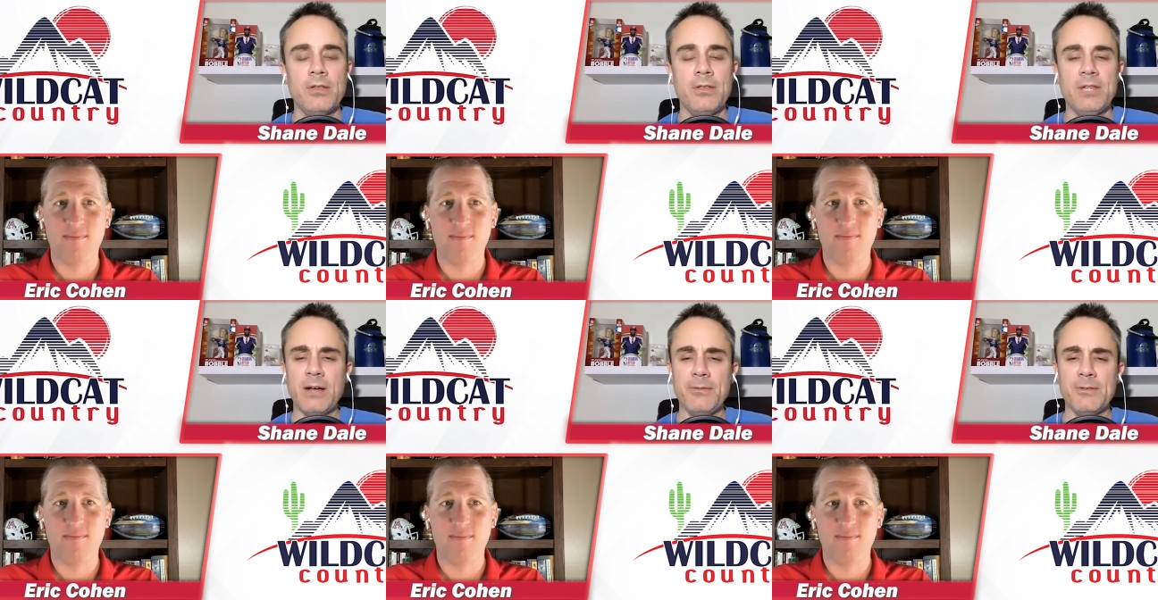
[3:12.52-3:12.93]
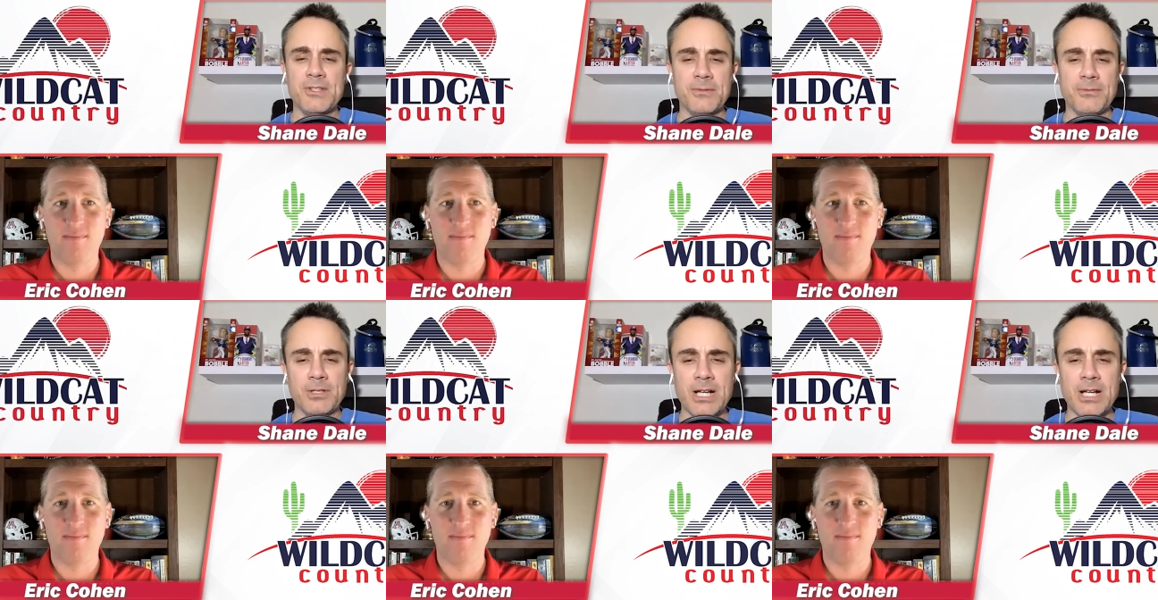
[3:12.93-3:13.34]
Speaker 1: The
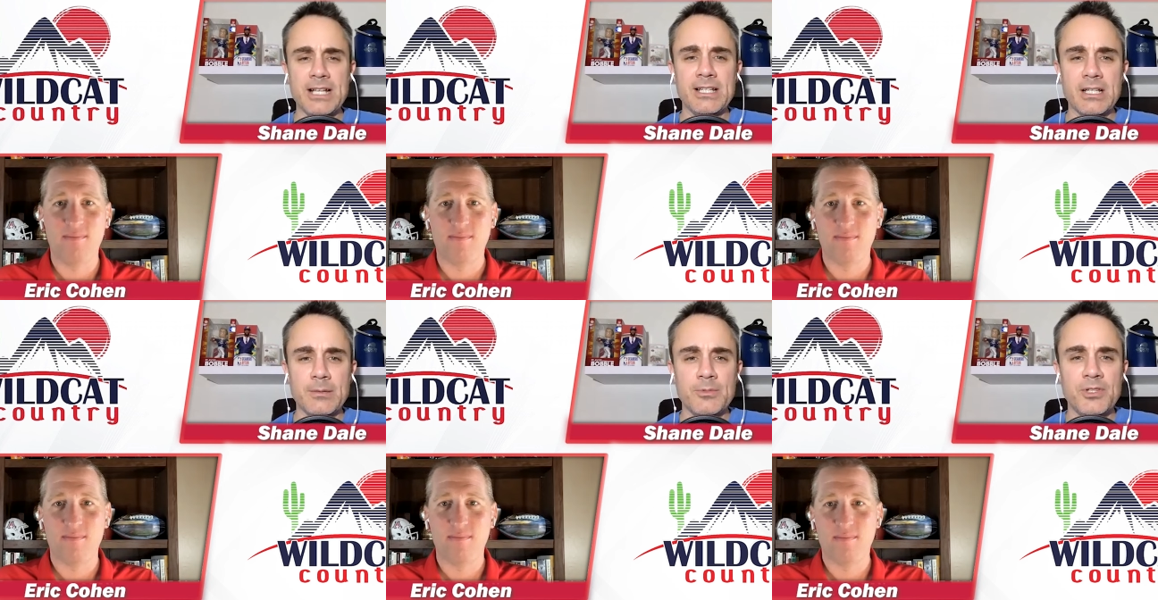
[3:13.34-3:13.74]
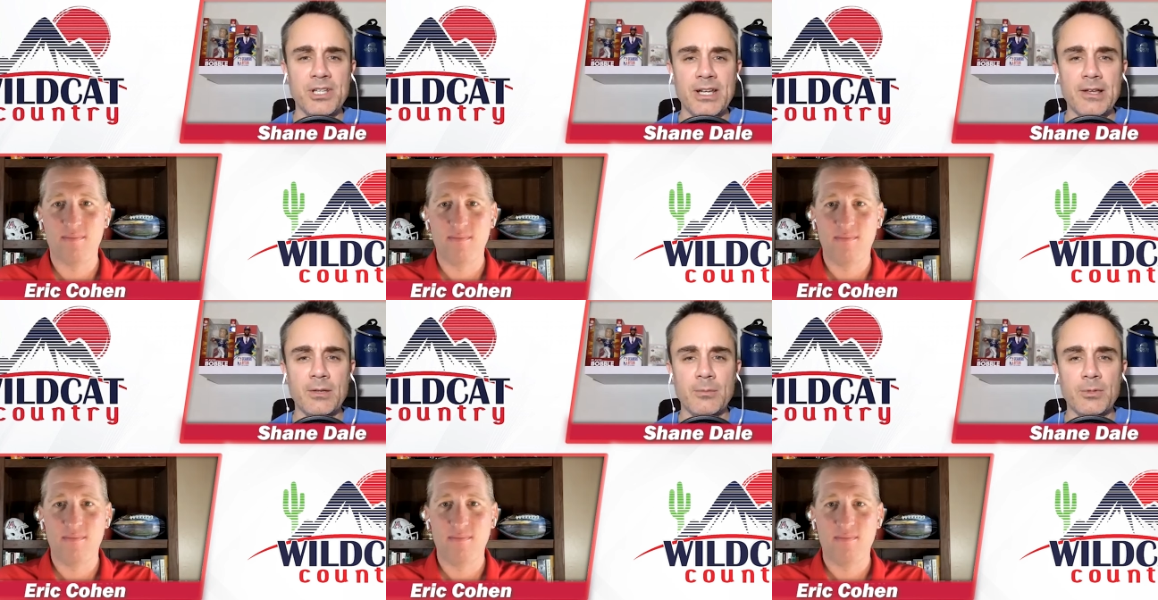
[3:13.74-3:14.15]
offensive line comes
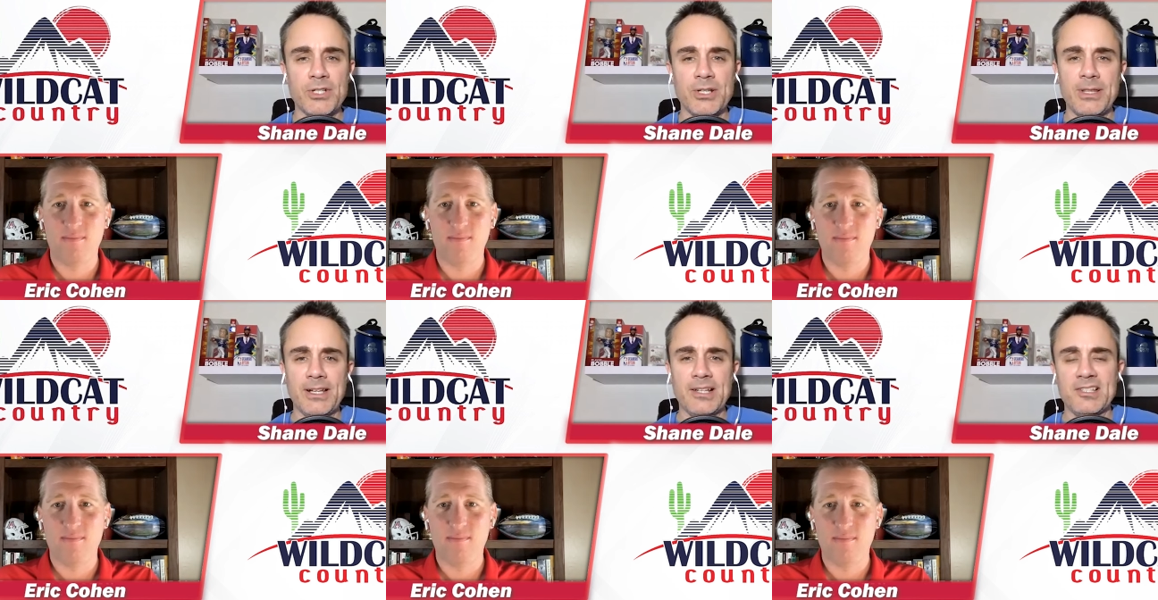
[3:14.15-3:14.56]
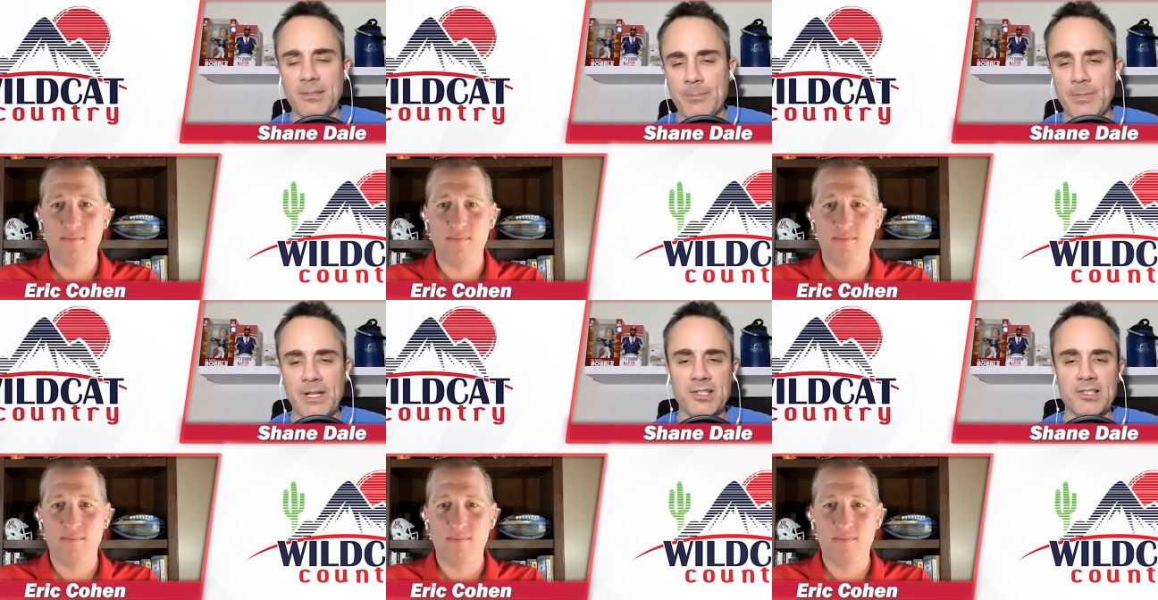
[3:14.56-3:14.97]
together, which I think is
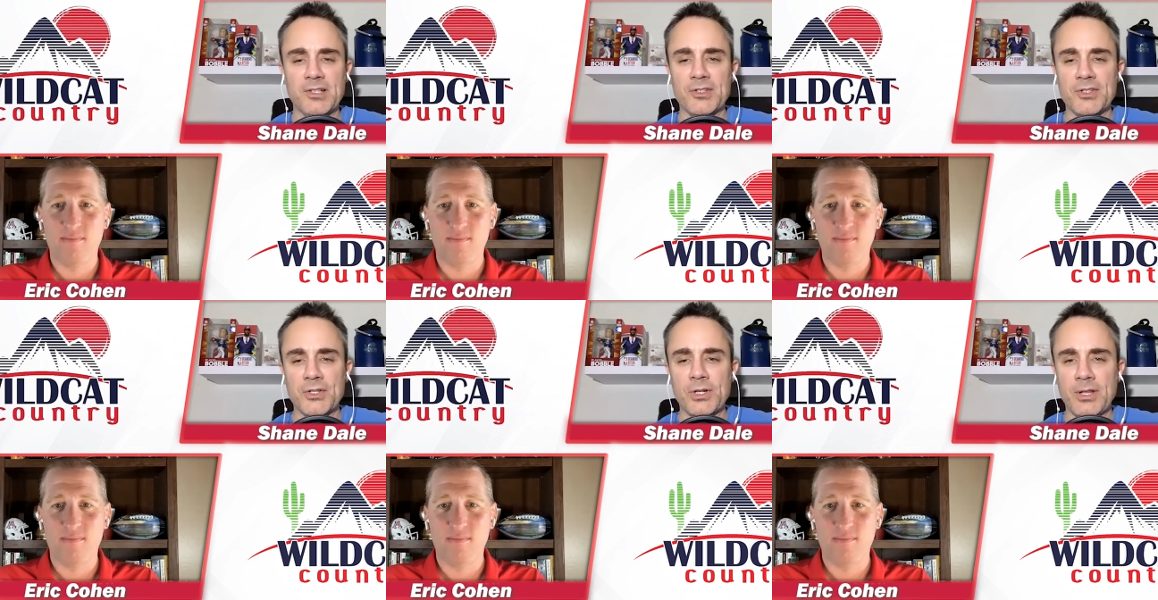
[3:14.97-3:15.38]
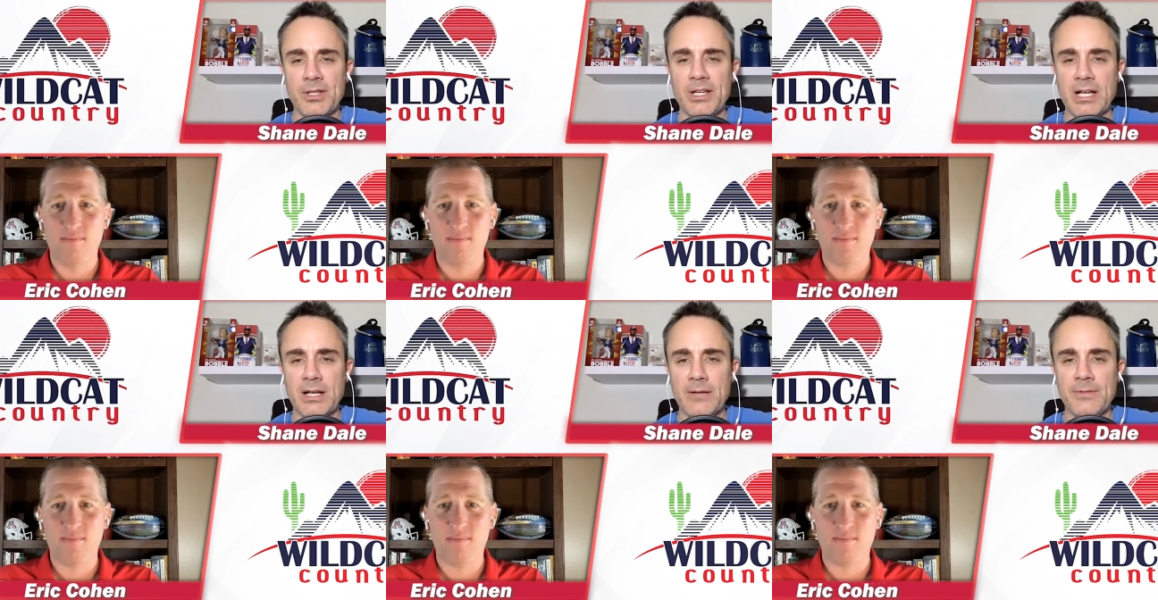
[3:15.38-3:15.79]
the biggest concern
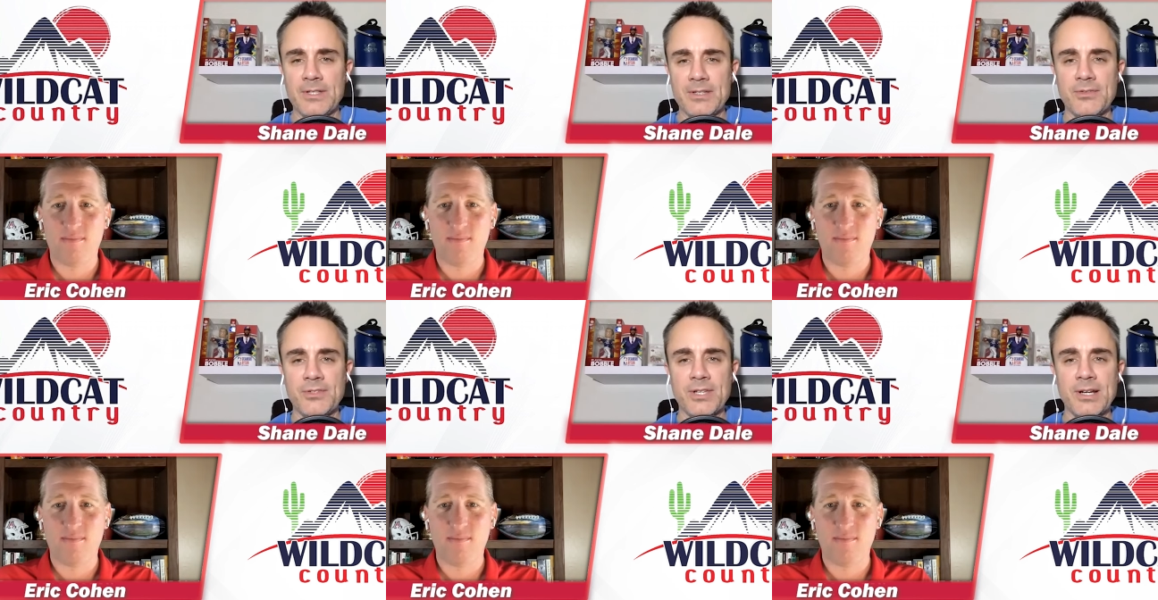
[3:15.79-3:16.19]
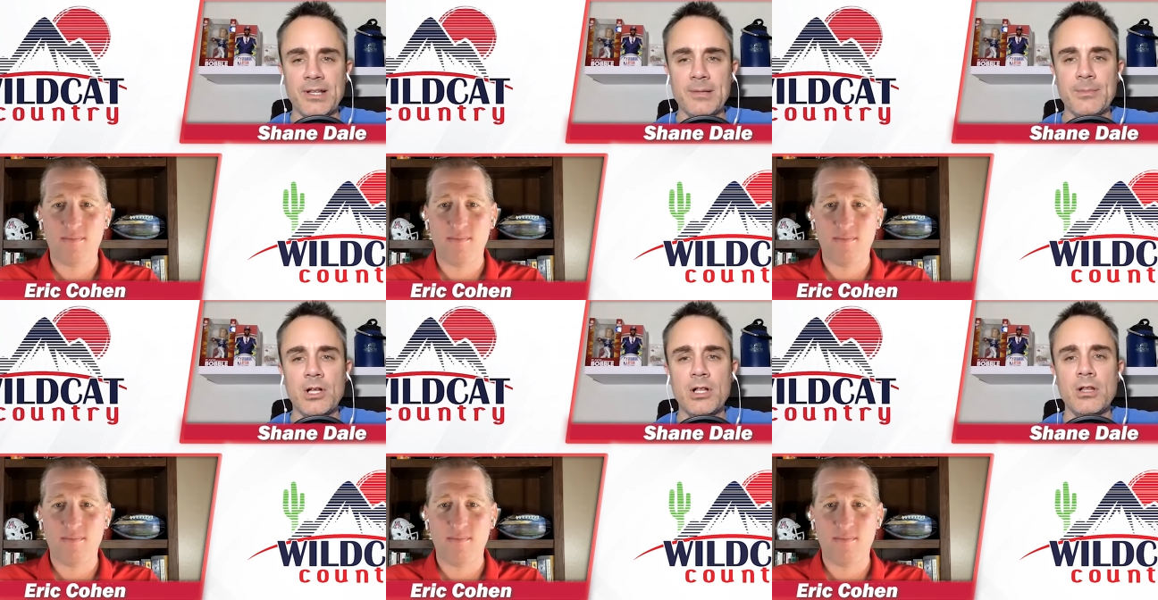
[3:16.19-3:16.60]
on the offensive side
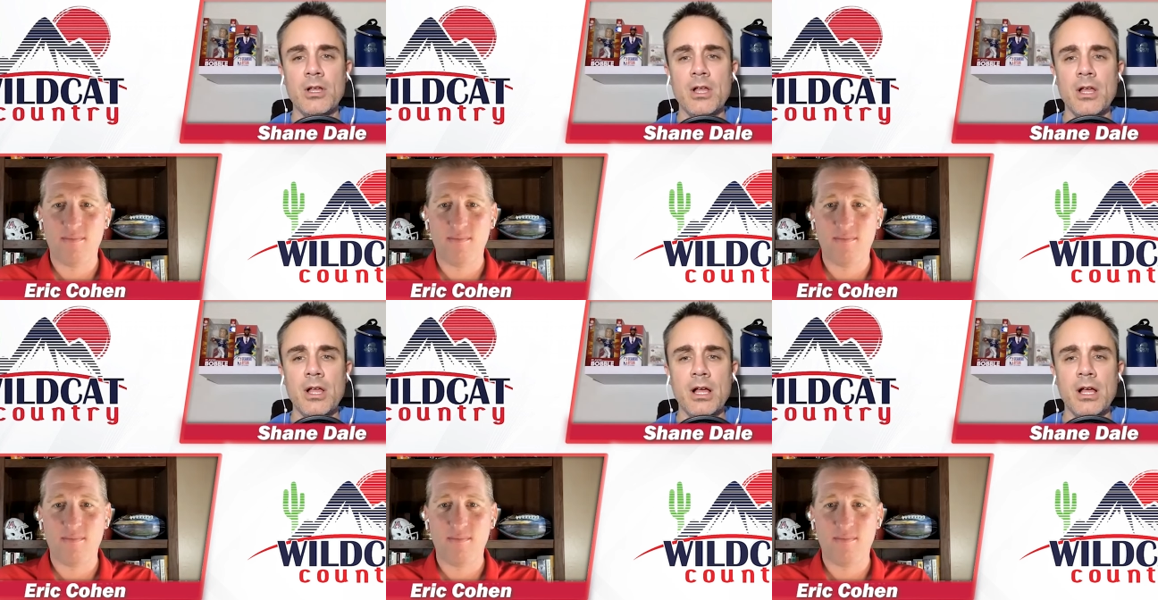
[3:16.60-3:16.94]
of the ball.